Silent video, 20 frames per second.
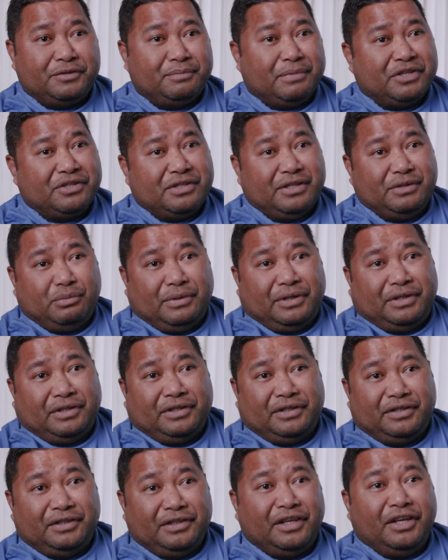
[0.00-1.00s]
especially when
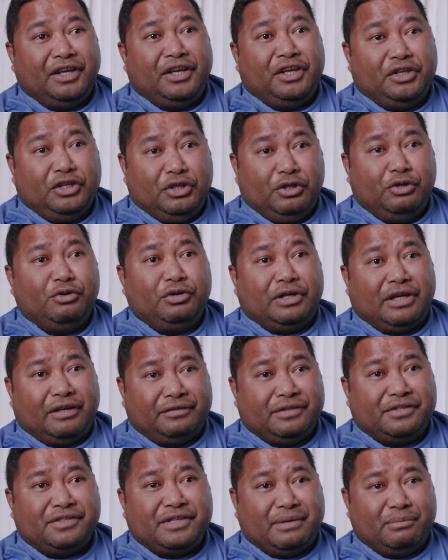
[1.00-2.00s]
you look
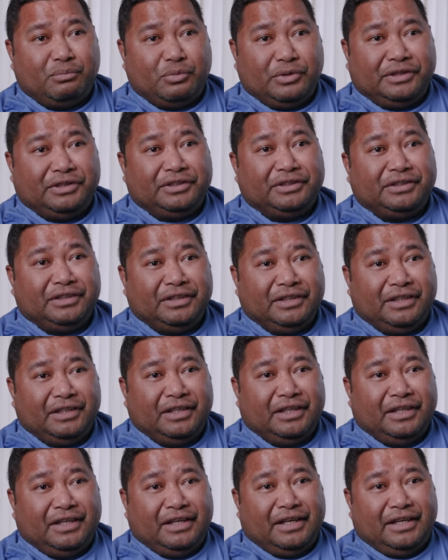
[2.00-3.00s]
after someone
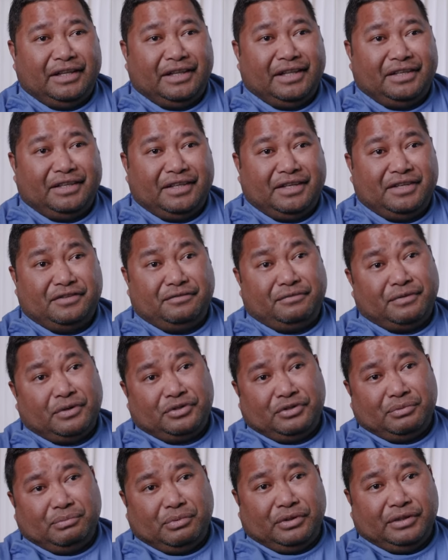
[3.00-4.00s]
that is
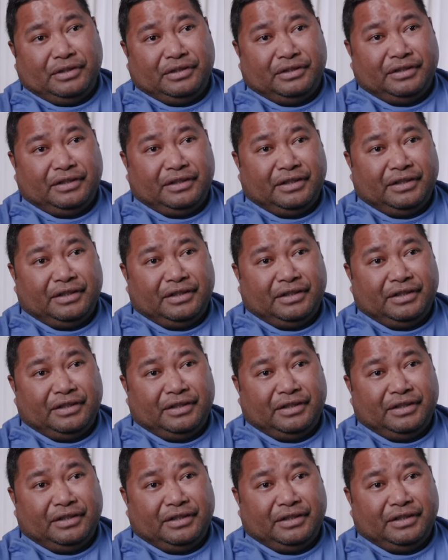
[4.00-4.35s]
vulnerable.